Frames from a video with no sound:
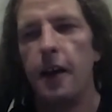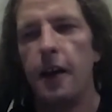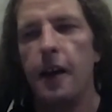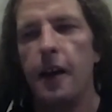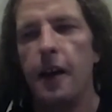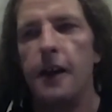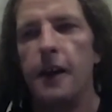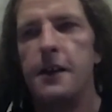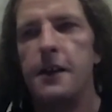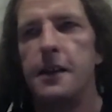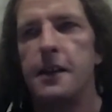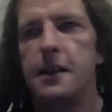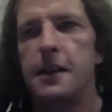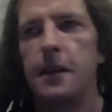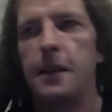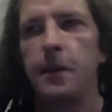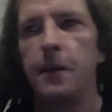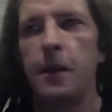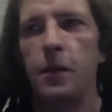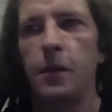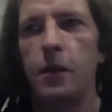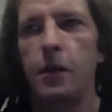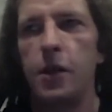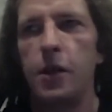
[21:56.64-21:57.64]
Is it
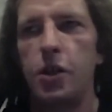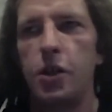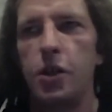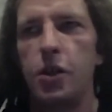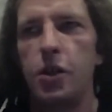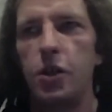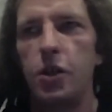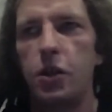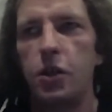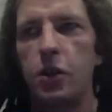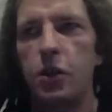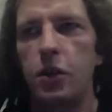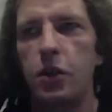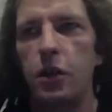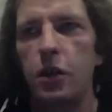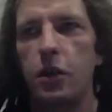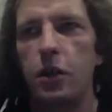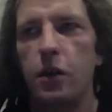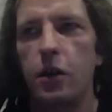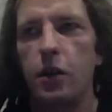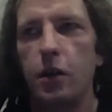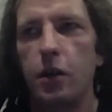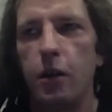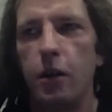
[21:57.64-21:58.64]
something which should
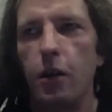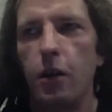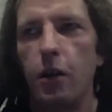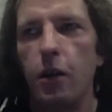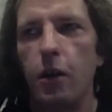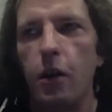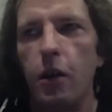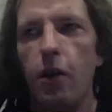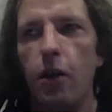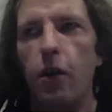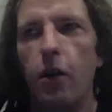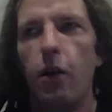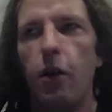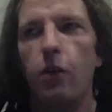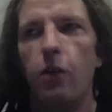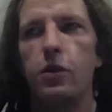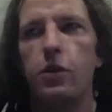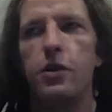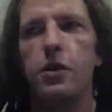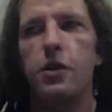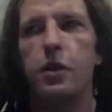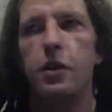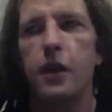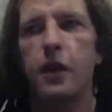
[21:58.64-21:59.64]

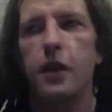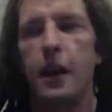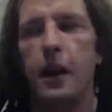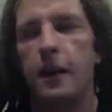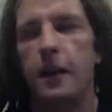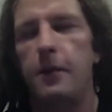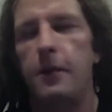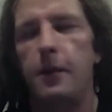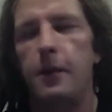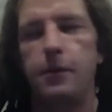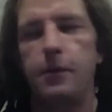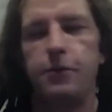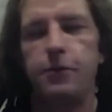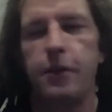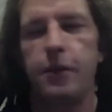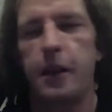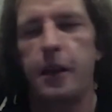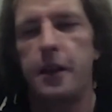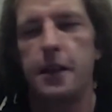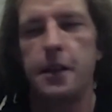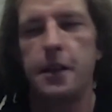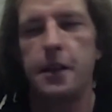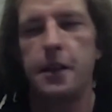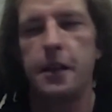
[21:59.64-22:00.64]
also kind of be priced